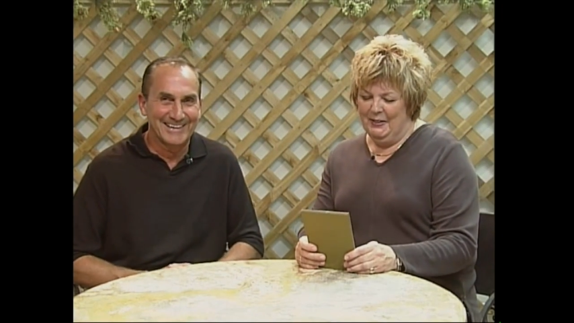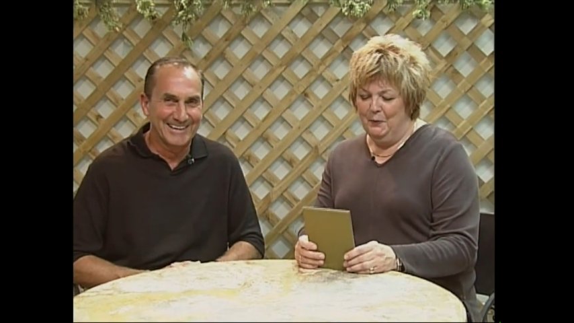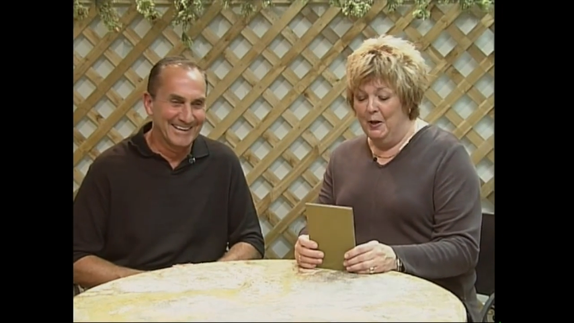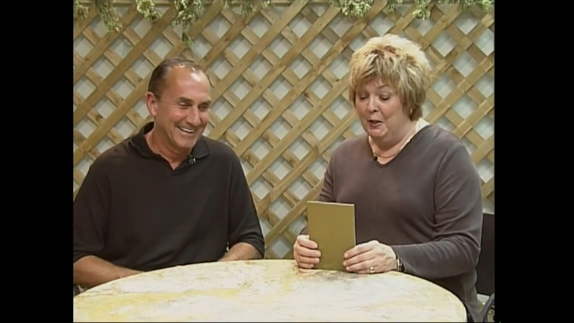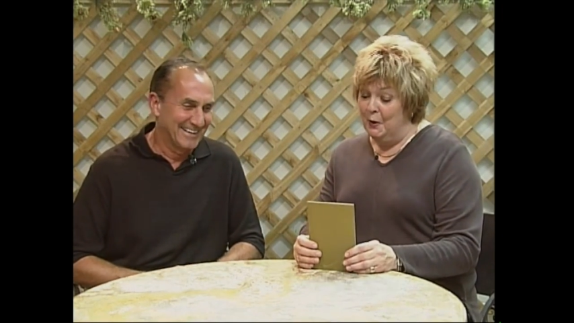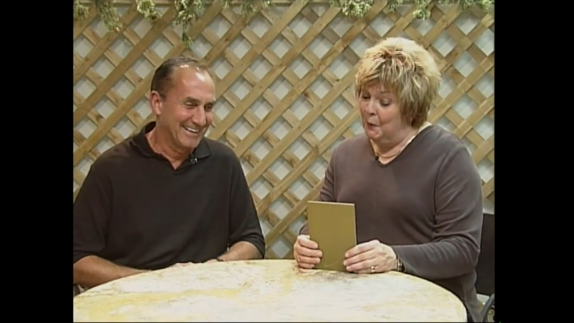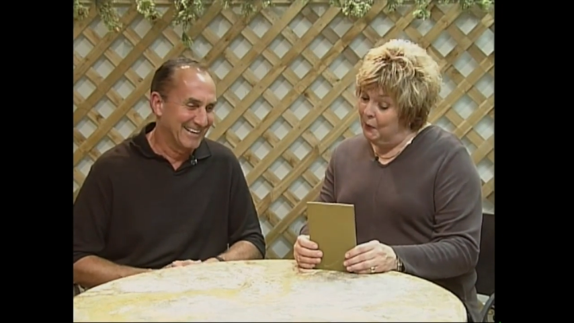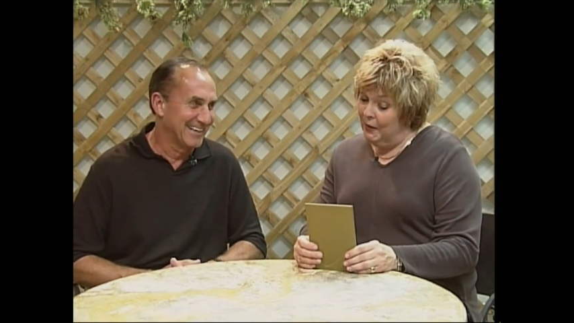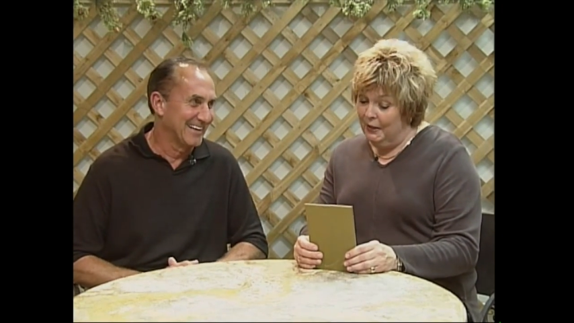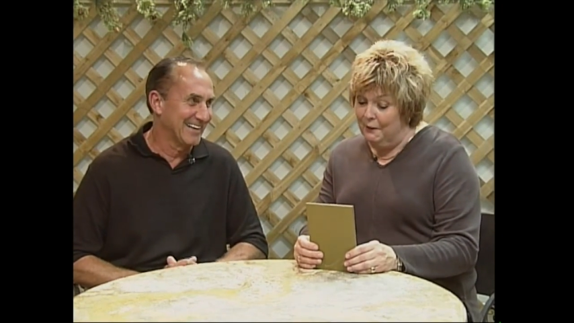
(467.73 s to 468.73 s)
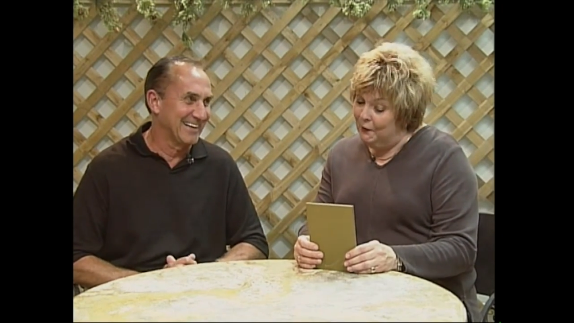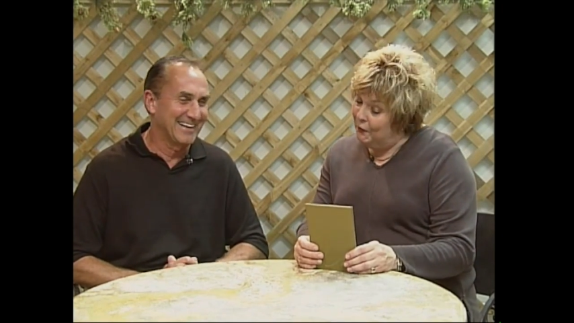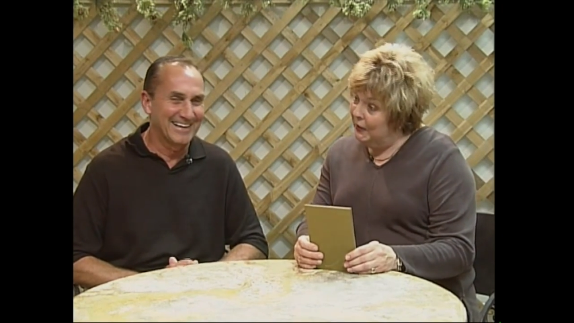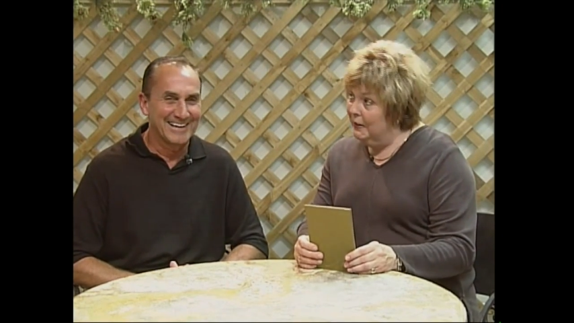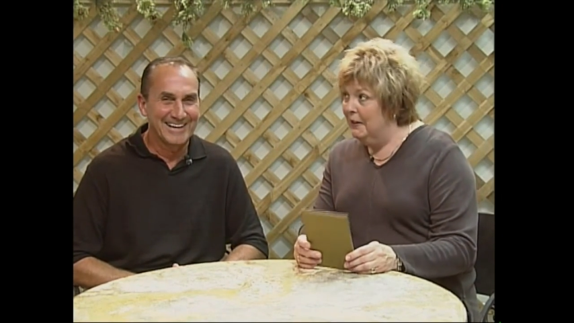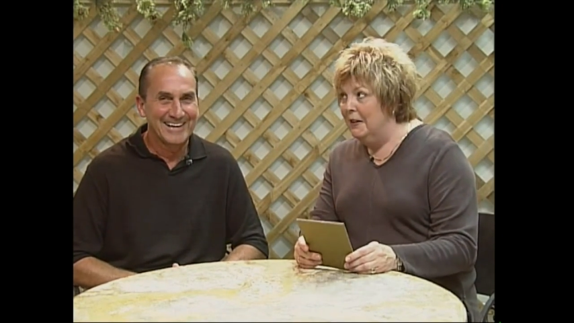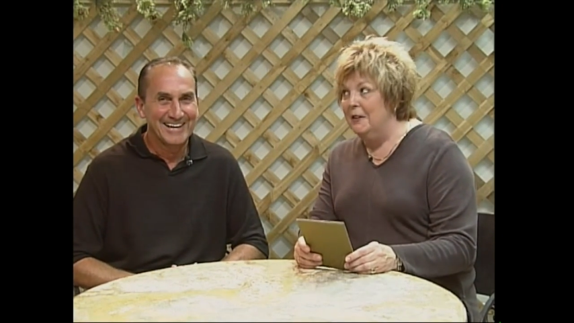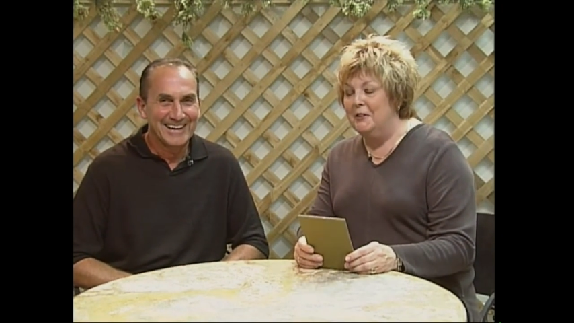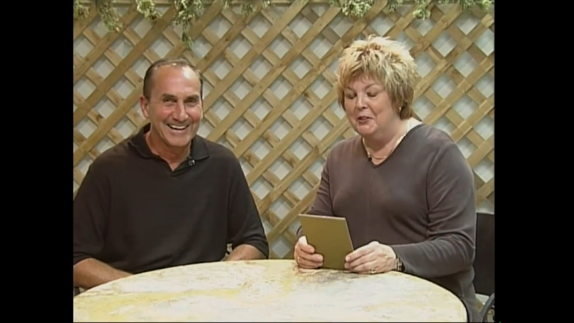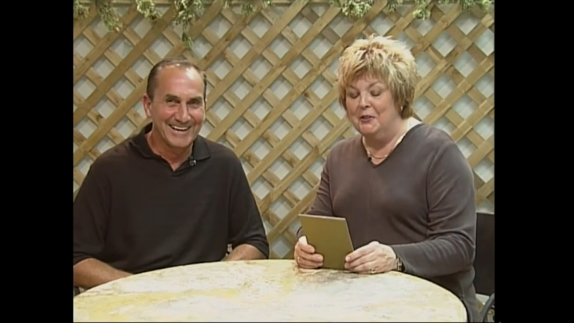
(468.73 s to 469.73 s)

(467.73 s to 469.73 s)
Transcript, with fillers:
Speaker 1: so I want to get a plug in for Ole and Lena too,